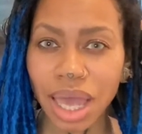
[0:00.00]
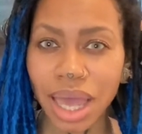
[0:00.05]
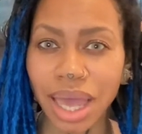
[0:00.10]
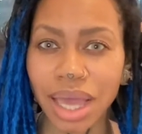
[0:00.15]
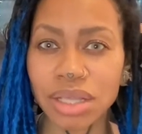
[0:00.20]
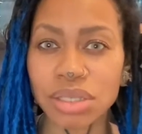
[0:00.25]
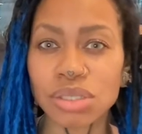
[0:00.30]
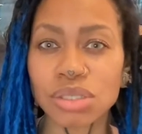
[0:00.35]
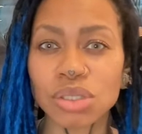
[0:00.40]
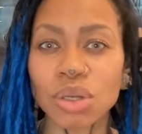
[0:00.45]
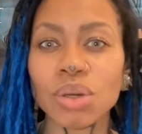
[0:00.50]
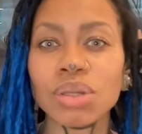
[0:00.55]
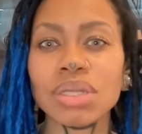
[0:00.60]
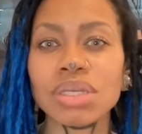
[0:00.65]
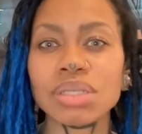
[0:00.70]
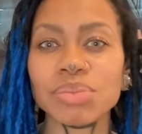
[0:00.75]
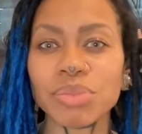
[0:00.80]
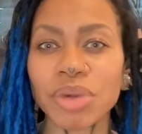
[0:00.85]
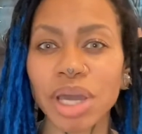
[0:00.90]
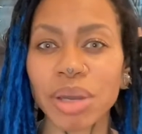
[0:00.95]
and so
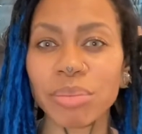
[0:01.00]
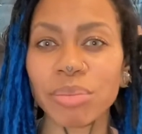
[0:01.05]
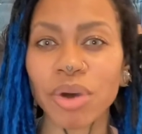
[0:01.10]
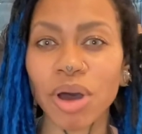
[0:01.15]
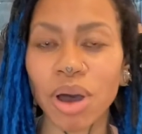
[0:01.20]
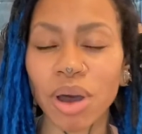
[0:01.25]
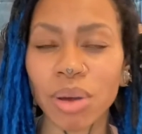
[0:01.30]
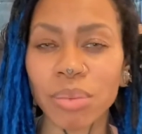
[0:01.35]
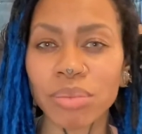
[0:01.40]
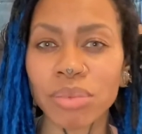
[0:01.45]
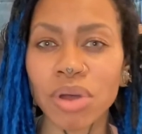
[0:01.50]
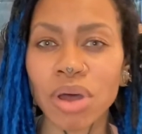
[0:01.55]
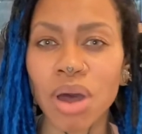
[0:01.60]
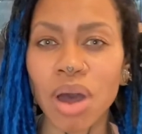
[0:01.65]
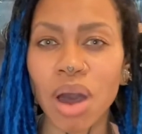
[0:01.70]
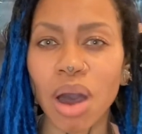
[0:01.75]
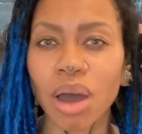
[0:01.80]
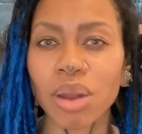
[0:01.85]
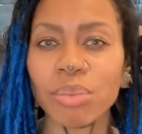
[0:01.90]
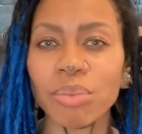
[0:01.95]
does my mom,
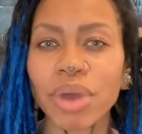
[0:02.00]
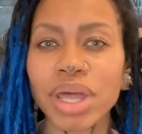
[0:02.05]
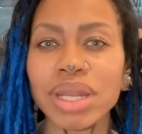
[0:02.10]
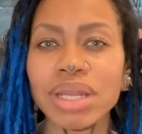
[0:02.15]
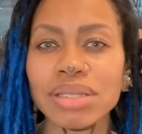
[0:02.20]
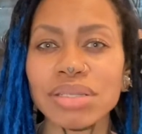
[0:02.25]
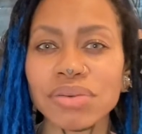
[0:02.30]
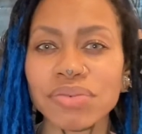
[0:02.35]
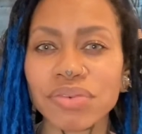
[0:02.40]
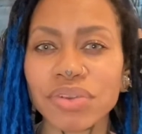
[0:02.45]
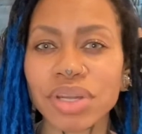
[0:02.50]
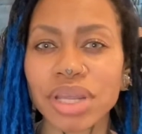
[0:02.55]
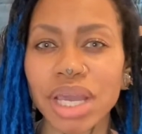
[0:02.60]
on many different